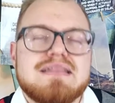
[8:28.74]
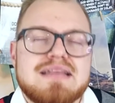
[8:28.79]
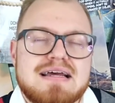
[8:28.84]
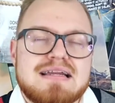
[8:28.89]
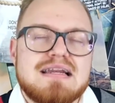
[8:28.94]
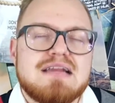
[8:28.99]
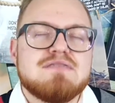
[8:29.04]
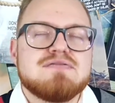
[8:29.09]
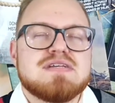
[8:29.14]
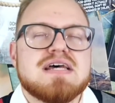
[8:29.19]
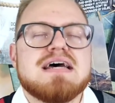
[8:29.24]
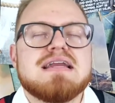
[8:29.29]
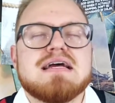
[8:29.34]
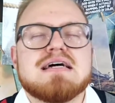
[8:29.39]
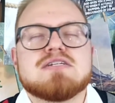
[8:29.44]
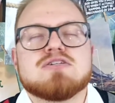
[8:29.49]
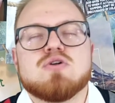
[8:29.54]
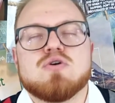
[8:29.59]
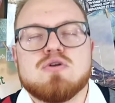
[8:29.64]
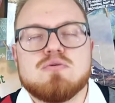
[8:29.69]
that lives in
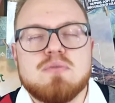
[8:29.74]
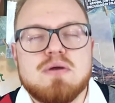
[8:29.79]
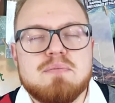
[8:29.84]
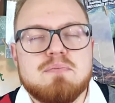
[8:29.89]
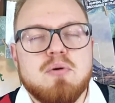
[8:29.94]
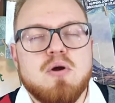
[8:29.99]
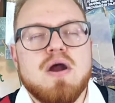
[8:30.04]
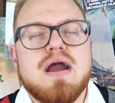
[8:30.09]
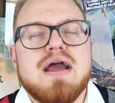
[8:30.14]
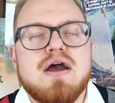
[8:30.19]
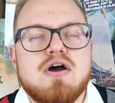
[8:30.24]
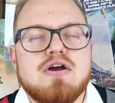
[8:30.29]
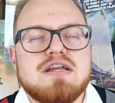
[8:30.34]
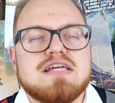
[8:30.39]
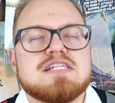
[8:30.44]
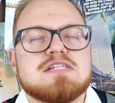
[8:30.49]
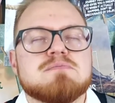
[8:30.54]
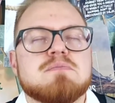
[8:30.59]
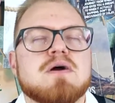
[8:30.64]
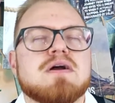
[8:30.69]
us, Lord, and we pray,
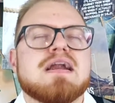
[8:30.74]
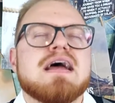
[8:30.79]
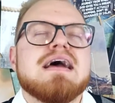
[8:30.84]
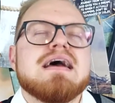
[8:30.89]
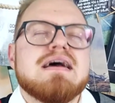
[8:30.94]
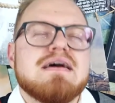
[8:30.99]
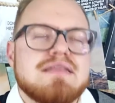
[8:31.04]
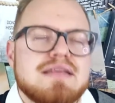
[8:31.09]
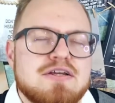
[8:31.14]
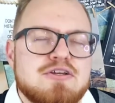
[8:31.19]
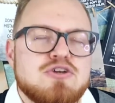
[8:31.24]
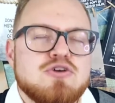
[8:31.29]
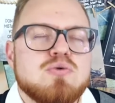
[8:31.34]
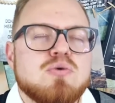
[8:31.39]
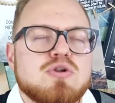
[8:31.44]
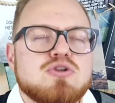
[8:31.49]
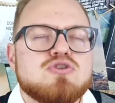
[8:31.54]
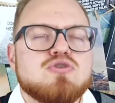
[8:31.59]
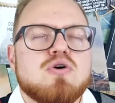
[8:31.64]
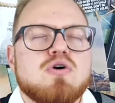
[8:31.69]
Holy Spirit, that you
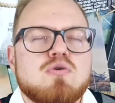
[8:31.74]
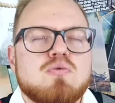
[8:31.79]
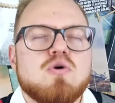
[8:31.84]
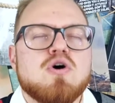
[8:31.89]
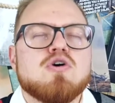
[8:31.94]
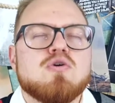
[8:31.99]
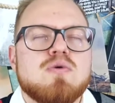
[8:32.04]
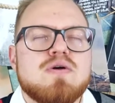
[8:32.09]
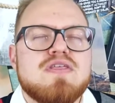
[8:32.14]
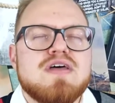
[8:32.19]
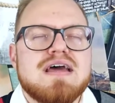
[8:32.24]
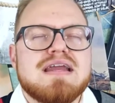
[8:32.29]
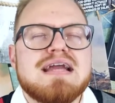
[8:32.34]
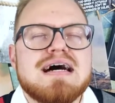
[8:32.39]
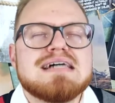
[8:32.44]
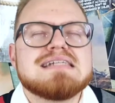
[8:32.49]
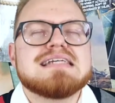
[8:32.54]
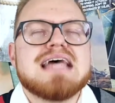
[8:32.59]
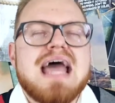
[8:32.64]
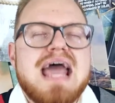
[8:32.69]
will do a work within
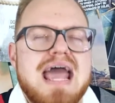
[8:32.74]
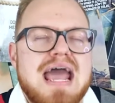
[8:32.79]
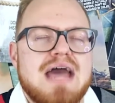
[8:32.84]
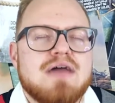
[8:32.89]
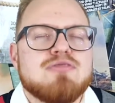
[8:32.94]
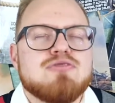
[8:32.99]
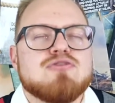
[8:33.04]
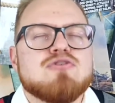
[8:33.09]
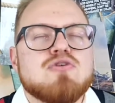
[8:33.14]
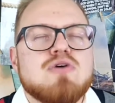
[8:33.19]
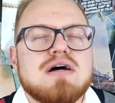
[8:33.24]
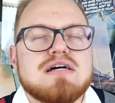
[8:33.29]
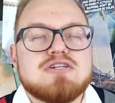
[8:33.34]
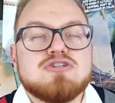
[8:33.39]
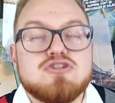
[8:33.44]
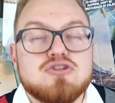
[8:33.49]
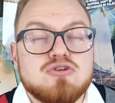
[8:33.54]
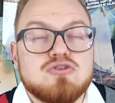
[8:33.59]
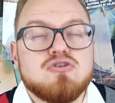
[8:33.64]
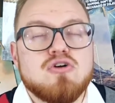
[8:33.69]
us and through us
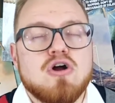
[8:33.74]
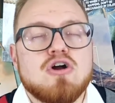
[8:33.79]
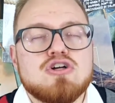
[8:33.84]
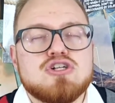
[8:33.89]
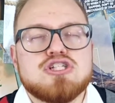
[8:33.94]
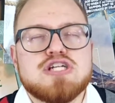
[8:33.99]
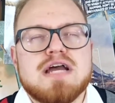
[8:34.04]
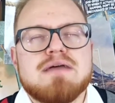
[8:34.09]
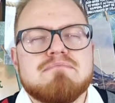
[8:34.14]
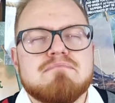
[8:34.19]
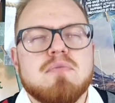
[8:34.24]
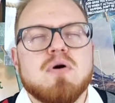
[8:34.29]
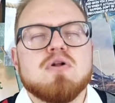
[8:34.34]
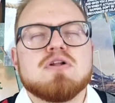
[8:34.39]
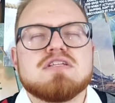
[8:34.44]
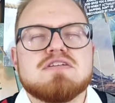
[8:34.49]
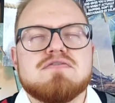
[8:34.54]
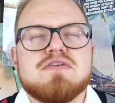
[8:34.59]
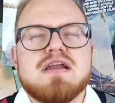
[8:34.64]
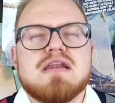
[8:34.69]
to grow, shape,
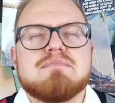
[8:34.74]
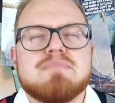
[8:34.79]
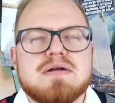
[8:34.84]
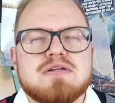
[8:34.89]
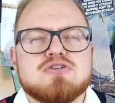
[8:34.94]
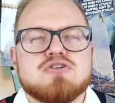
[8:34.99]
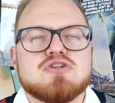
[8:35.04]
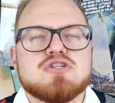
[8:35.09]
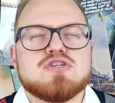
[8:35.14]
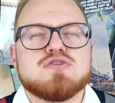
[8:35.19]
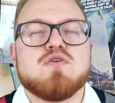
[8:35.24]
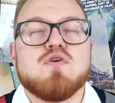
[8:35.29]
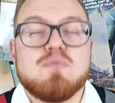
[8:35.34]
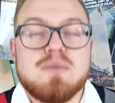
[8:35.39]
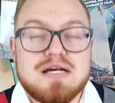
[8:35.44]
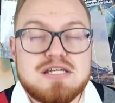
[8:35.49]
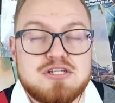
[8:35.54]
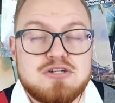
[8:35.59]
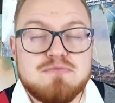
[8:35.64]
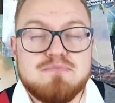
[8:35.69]
mold, develop, and transform
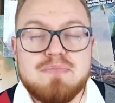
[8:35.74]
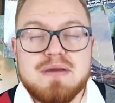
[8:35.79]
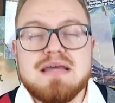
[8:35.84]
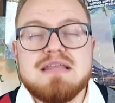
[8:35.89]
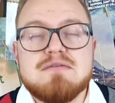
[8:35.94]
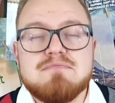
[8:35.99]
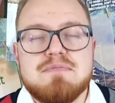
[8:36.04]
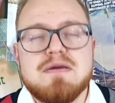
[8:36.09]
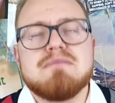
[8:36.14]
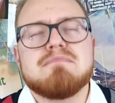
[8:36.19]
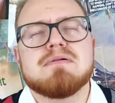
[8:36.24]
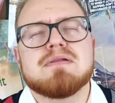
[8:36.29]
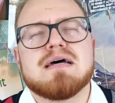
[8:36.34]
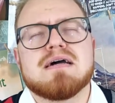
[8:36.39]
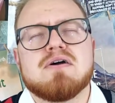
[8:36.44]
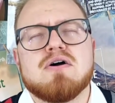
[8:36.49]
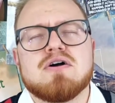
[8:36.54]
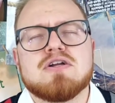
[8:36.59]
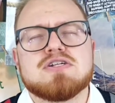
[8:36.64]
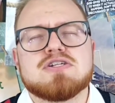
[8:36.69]
us, to be the people
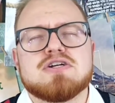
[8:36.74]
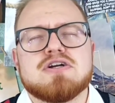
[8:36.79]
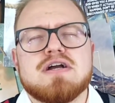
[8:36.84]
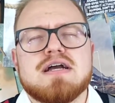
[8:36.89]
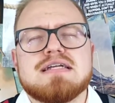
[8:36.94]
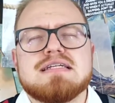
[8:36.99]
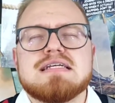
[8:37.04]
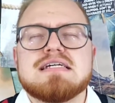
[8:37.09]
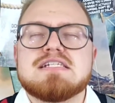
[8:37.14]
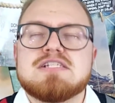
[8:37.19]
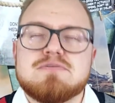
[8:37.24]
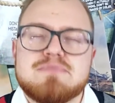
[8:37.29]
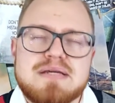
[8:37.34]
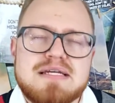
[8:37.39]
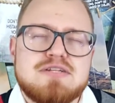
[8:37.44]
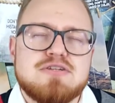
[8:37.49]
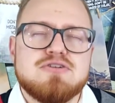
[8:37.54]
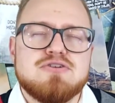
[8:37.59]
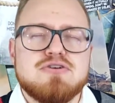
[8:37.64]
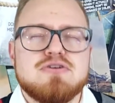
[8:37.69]
that God has created us to be,
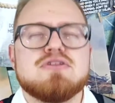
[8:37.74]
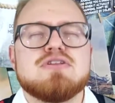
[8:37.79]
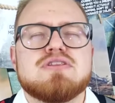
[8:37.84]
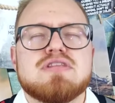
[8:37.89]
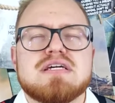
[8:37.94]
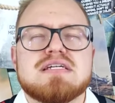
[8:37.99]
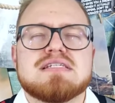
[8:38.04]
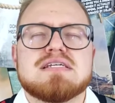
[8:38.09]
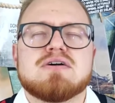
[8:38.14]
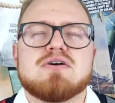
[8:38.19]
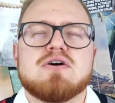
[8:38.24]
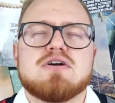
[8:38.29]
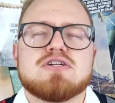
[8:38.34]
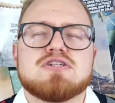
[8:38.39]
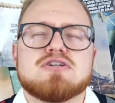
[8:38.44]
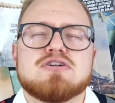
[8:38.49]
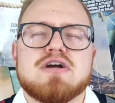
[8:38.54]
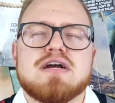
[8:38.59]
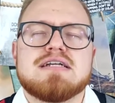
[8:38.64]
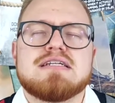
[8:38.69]
to do the things that God
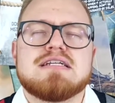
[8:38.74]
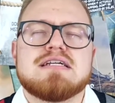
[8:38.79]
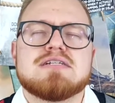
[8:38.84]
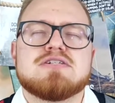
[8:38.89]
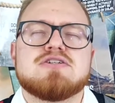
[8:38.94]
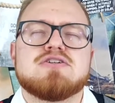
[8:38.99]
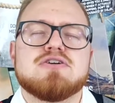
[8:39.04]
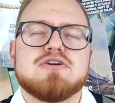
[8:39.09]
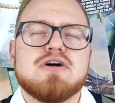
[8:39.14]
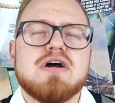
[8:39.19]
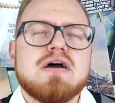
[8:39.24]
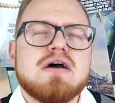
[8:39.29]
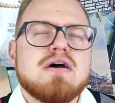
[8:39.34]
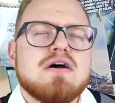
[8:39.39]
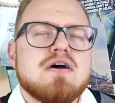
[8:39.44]
has created us to do.